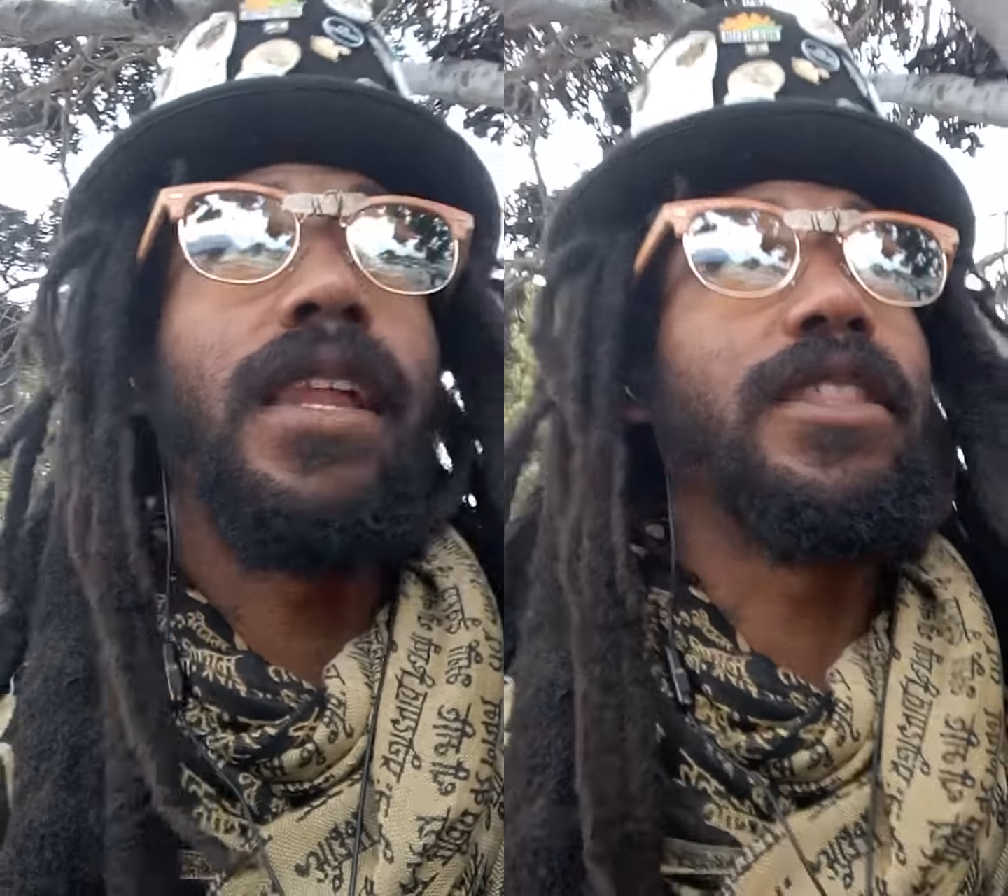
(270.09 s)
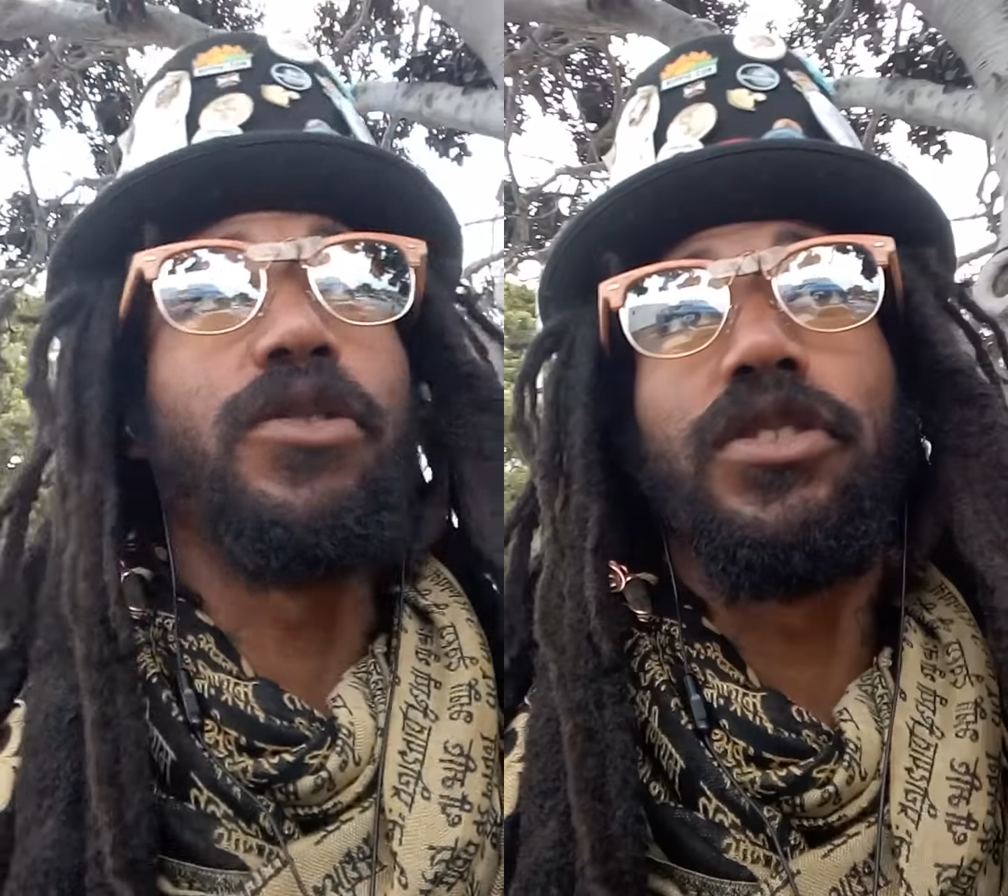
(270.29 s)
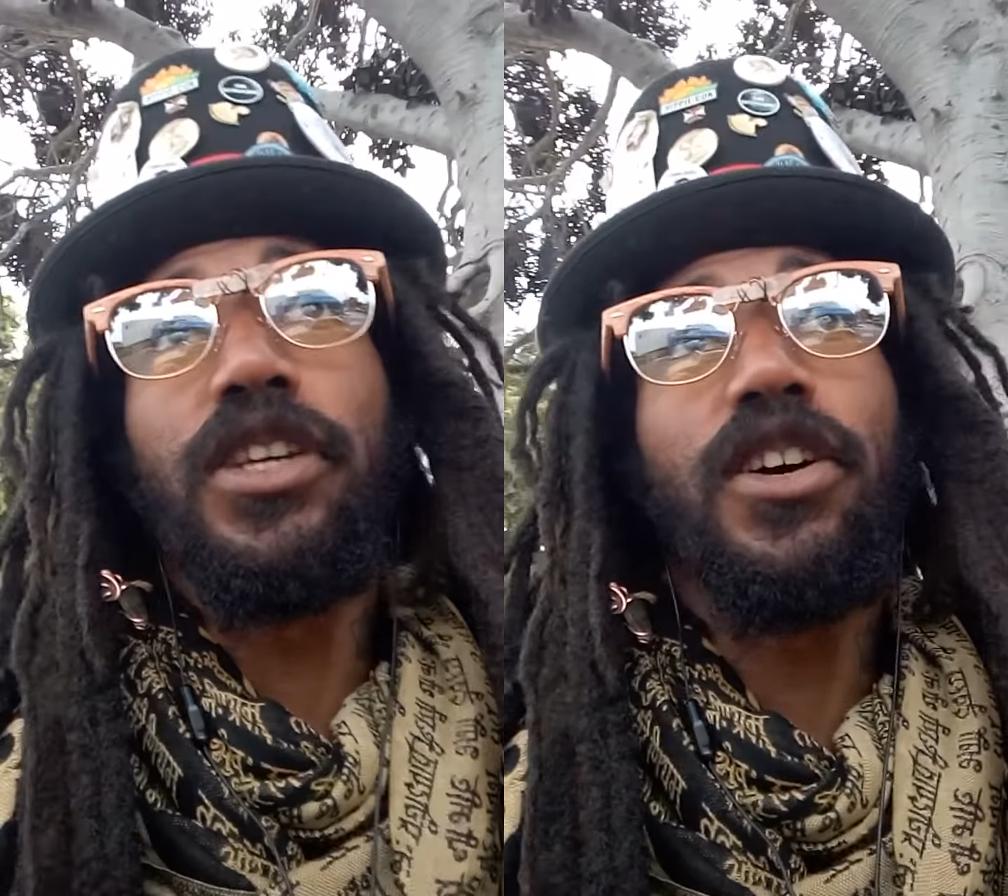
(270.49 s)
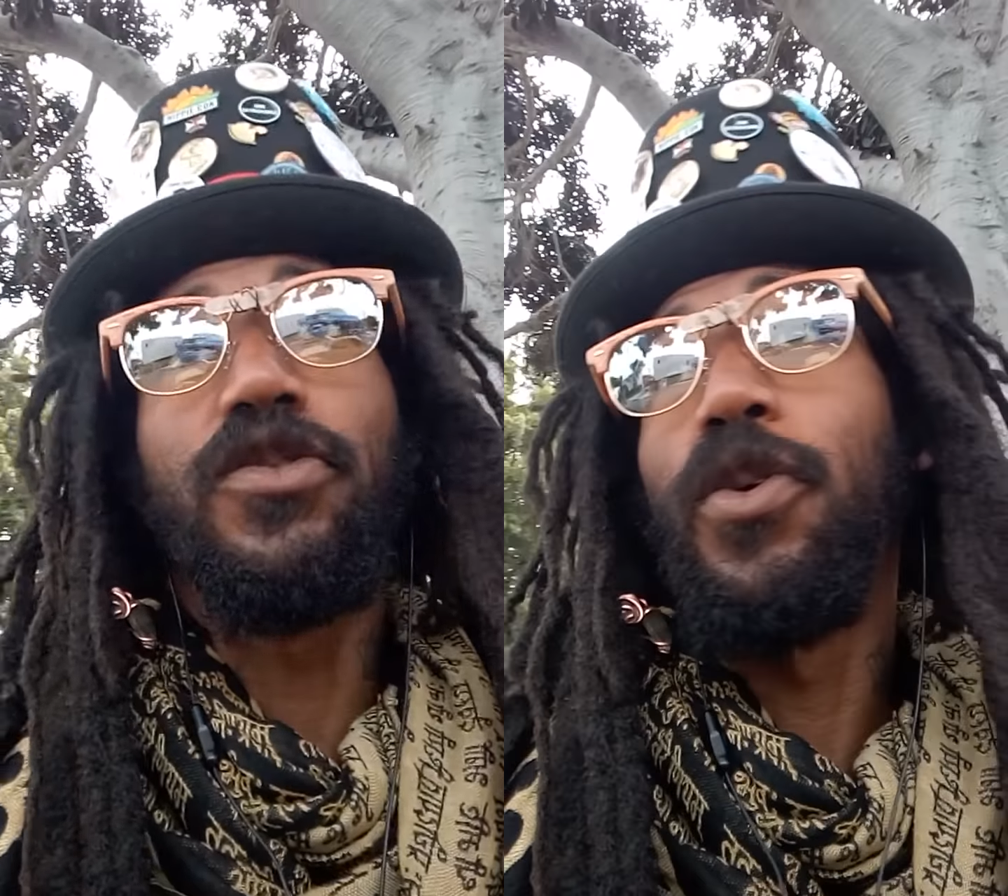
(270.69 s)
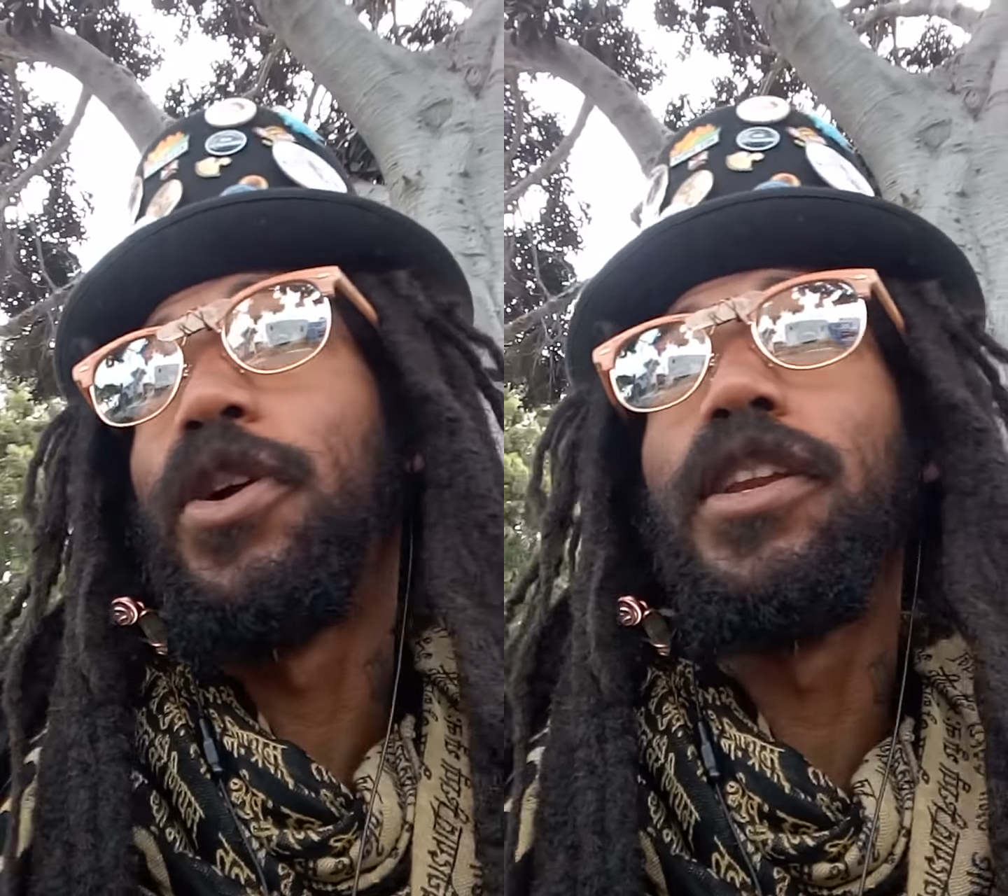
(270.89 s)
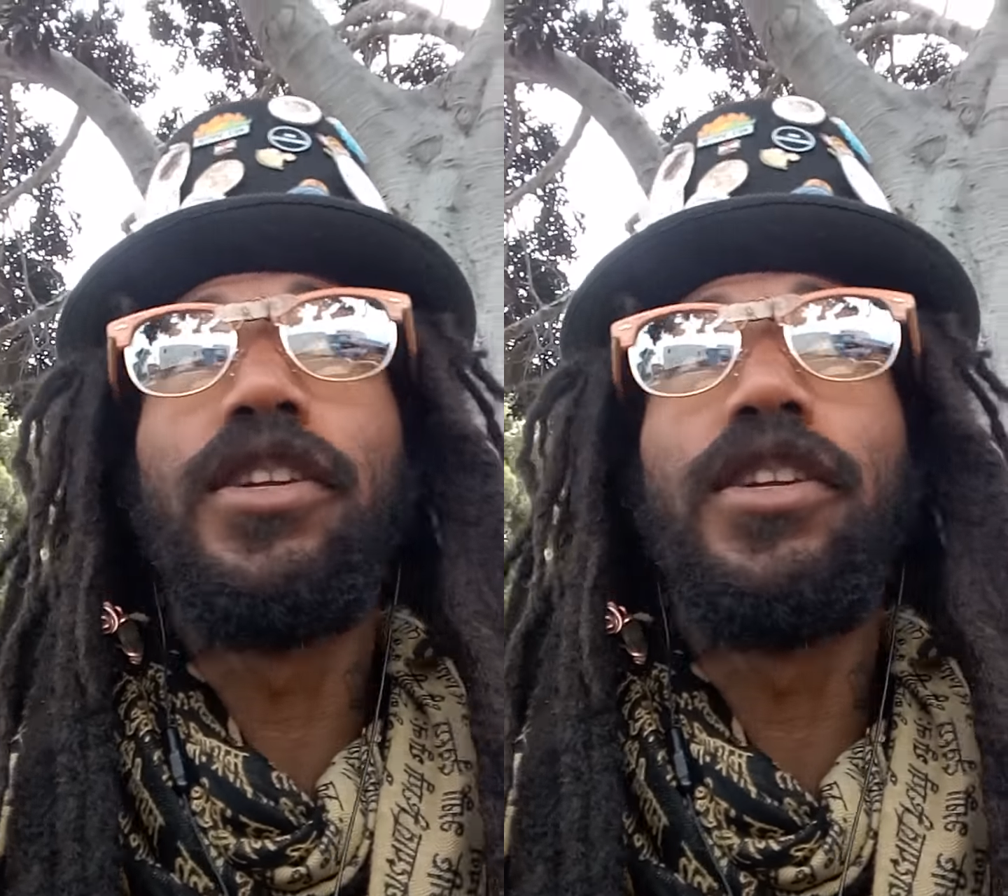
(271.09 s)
Like those cells working in